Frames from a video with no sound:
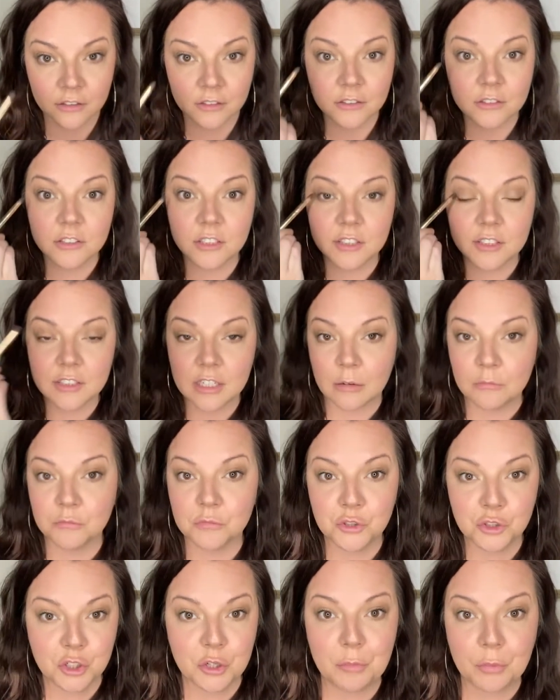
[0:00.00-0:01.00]
Just something
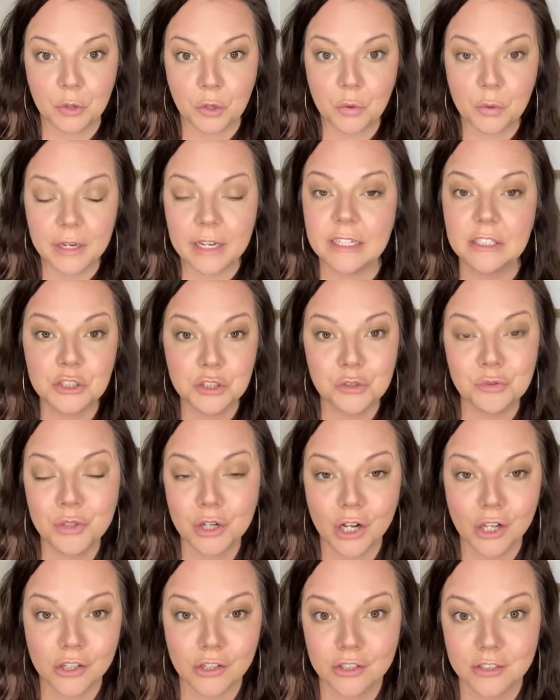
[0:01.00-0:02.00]
super quick, 2
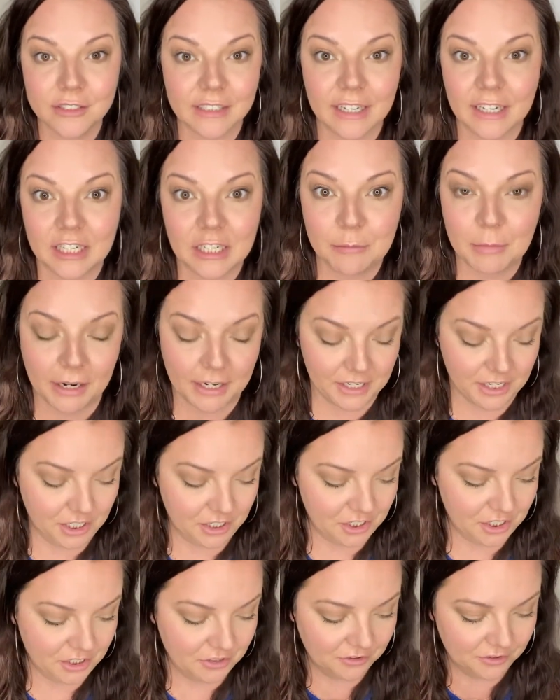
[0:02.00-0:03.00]
colors, anybody can
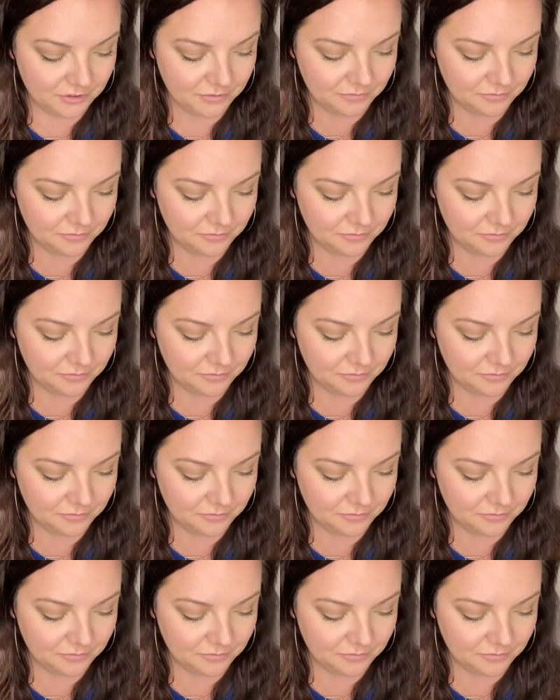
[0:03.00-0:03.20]
use.